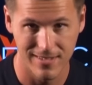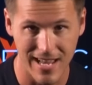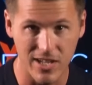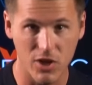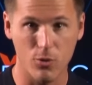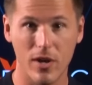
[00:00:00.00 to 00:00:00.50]

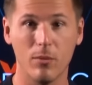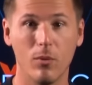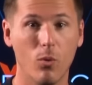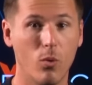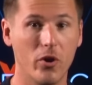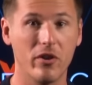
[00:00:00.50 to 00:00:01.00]
An
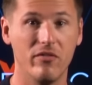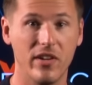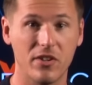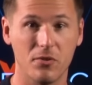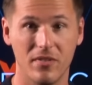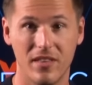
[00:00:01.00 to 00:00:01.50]
incredible word of
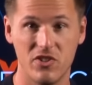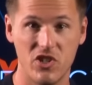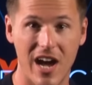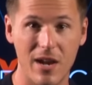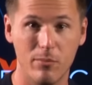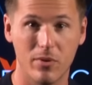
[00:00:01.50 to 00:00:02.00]
victory that
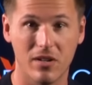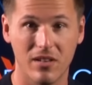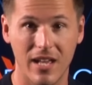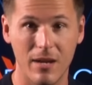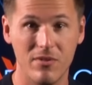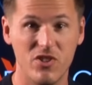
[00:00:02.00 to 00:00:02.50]
John
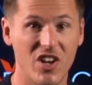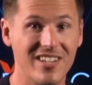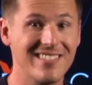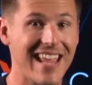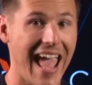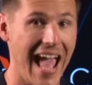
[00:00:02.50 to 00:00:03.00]
proclaimed
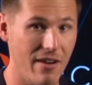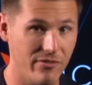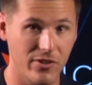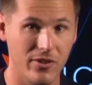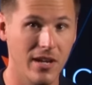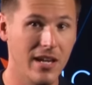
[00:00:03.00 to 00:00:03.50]
just
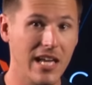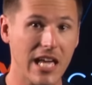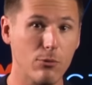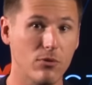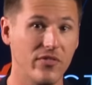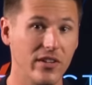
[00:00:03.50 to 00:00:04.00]
after
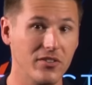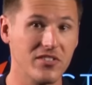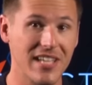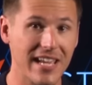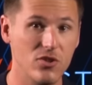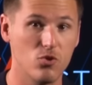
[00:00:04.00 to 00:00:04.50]
he revealed
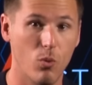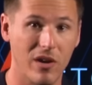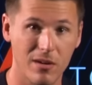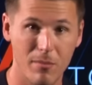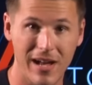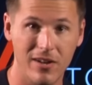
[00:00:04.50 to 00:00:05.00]
Satan's
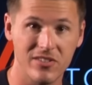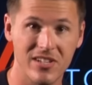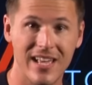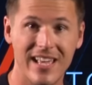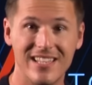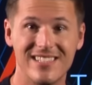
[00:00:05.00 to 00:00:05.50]
whereabouts
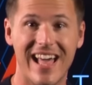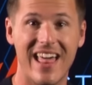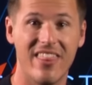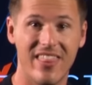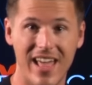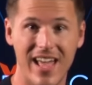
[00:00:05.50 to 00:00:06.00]
is
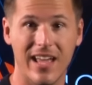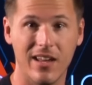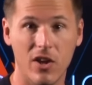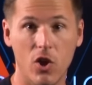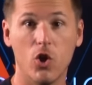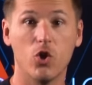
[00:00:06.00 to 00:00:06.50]
that they,
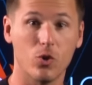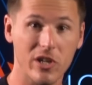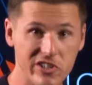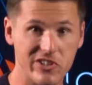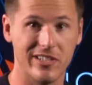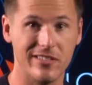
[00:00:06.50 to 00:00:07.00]

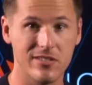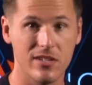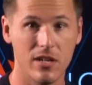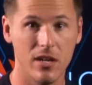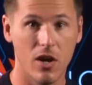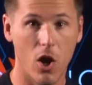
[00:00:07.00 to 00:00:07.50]
Christians,
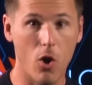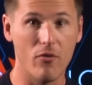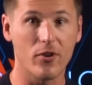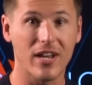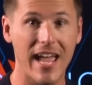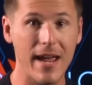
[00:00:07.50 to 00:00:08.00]

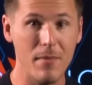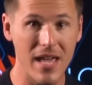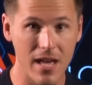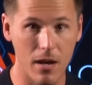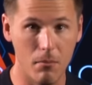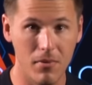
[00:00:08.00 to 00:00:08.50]
overcame
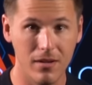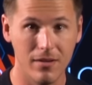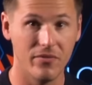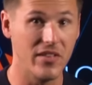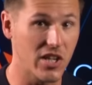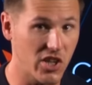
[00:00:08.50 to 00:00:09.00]
him,
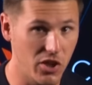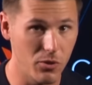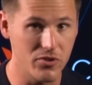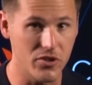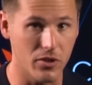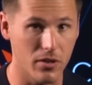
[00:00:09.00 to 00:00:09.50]
the
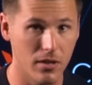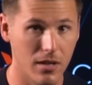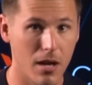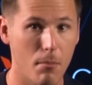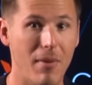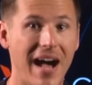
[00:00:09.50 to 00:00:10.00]
accuser,
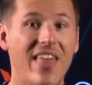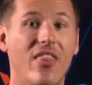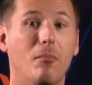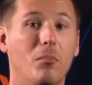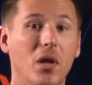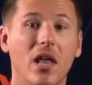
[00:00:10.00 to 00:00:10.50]
by
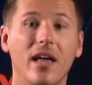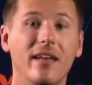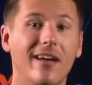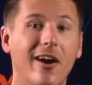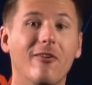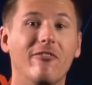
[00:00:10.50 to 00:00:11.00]
the blood
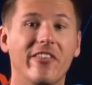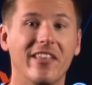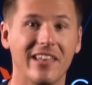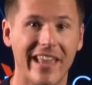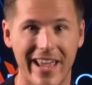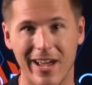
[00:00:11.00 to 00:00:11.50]
of the
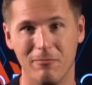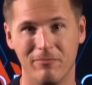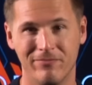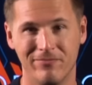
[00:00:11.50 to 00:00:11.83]
Lamb.